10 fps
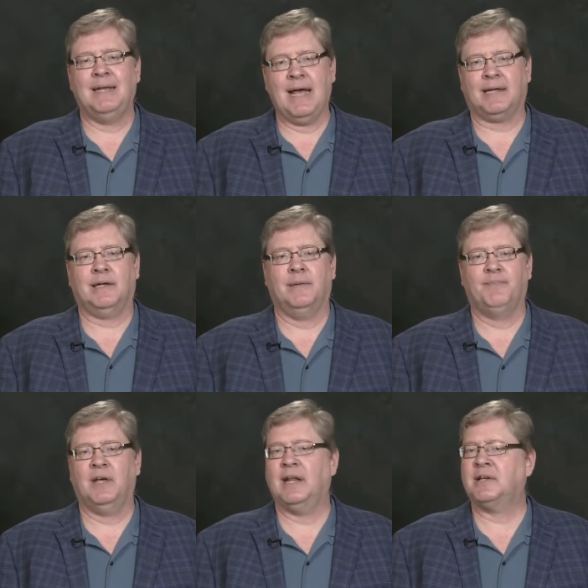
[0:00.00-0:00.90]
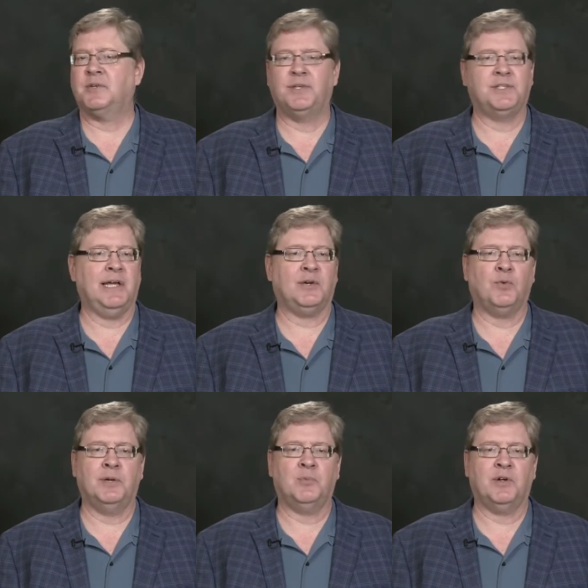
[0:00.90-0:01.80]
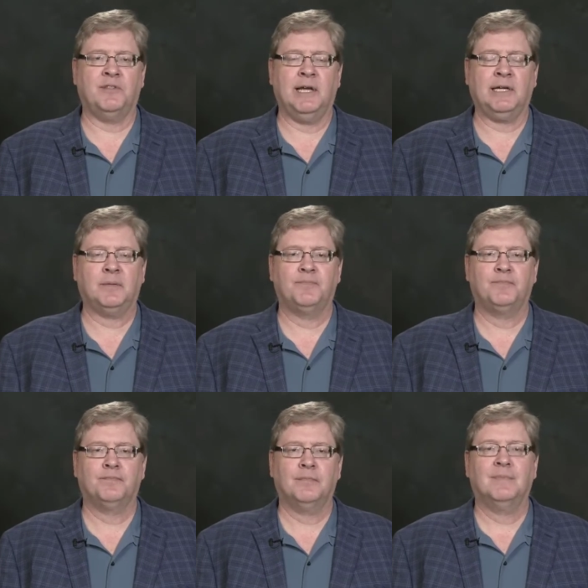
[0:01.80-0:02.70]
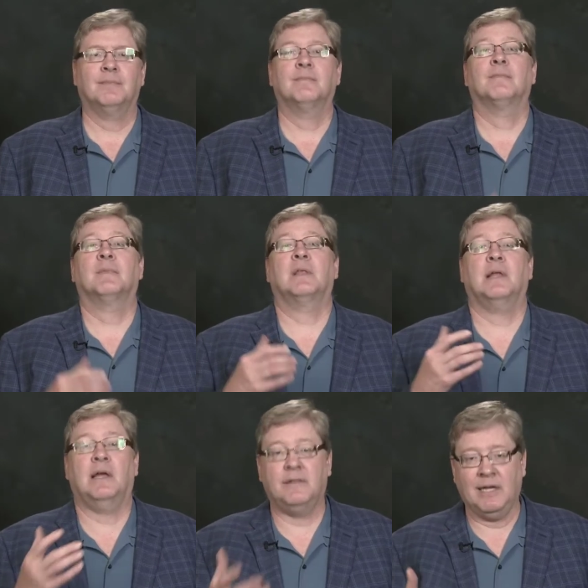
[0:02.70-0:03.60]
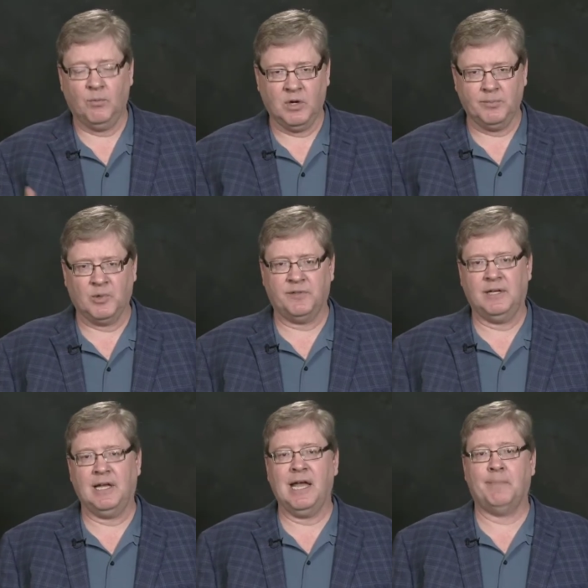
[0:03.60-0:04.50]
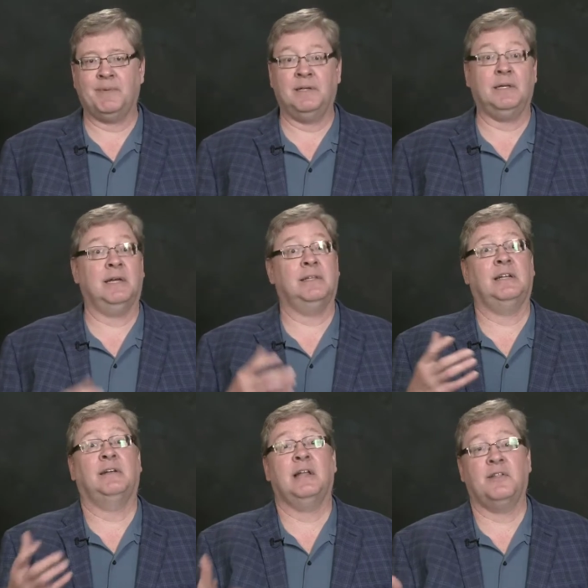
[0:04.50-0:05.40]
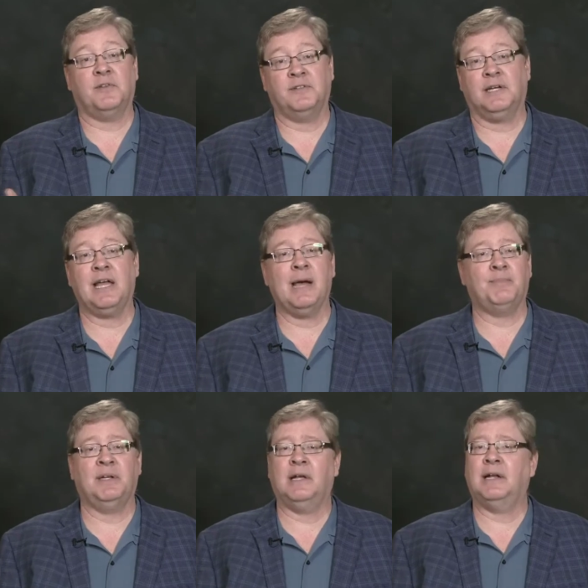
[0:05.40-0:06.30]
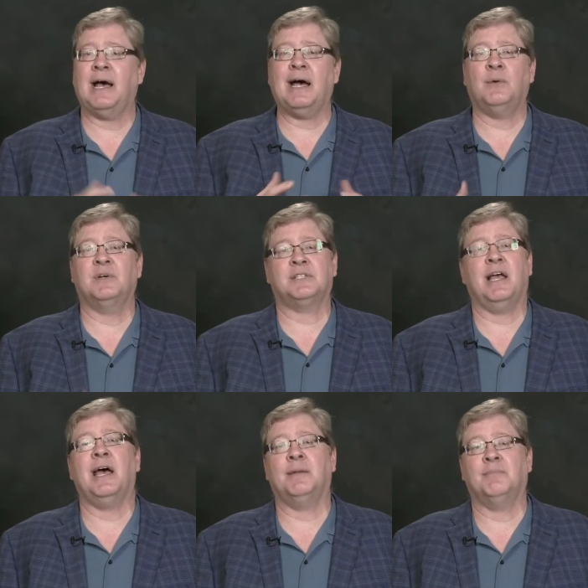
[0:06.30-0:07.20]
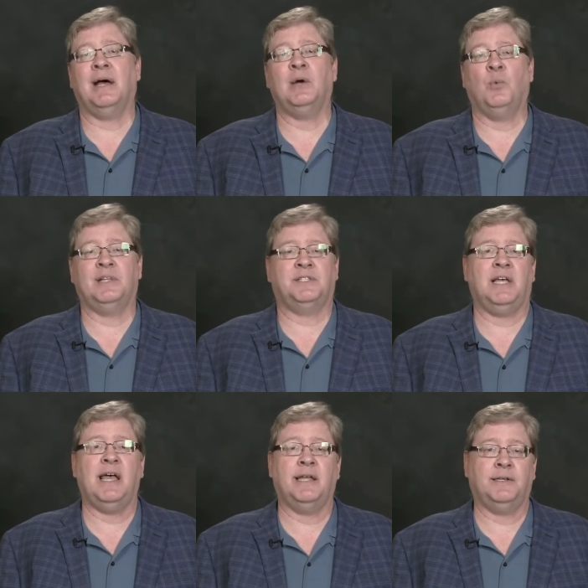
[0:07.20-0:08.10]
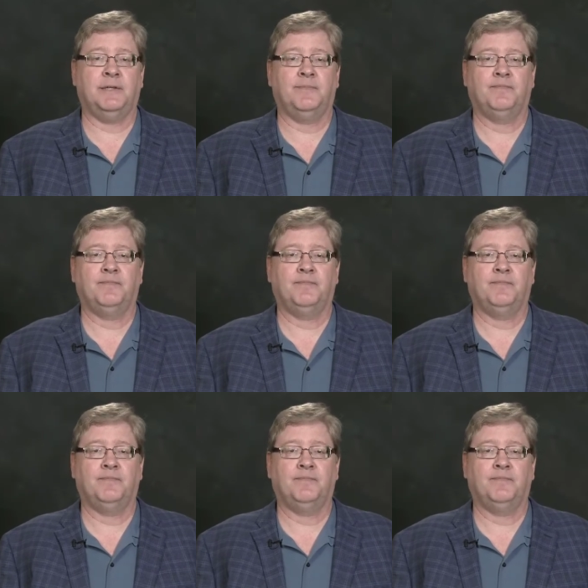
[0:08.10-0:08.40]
neck and I couldn't take one more thing. And then one more thing happened, and then another thing happened, and I was at my wits' end.